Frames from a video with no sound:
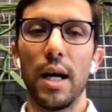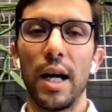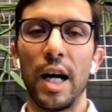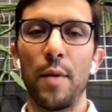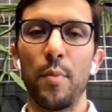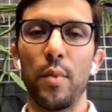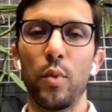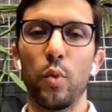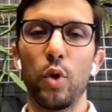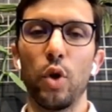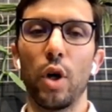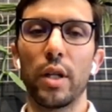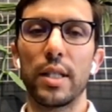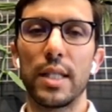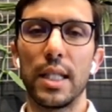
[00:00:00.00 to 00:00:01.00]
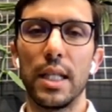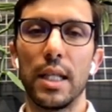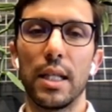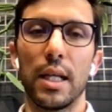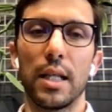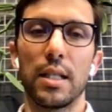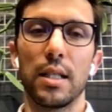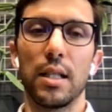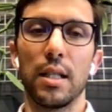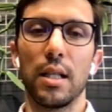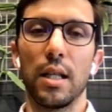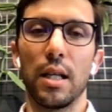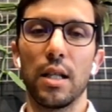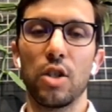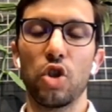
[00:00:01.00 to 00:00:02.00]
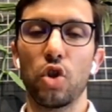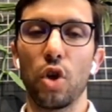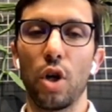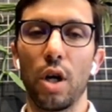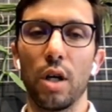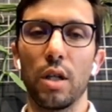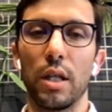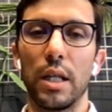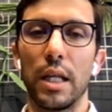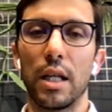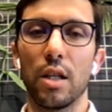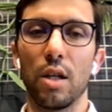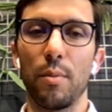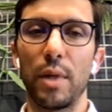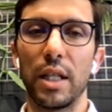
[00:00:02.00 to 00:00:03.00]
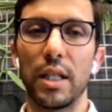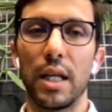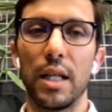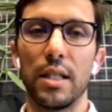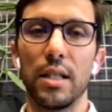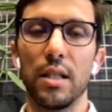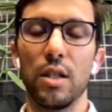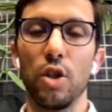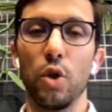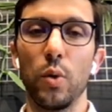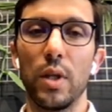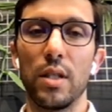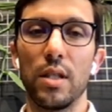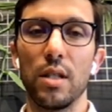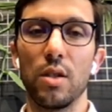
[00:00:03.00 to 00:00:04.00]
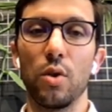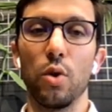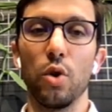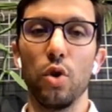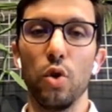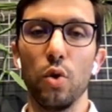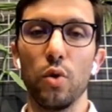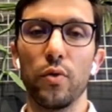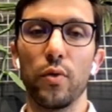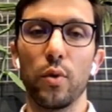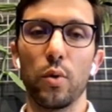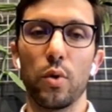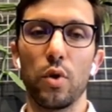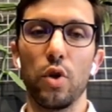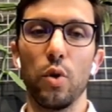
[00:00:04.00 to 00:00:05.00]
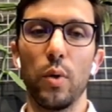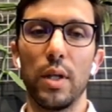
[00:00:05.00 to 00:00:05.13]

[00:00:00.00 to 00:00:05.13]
Um, we're not seeing that, and the strong economic data in the US is good news for the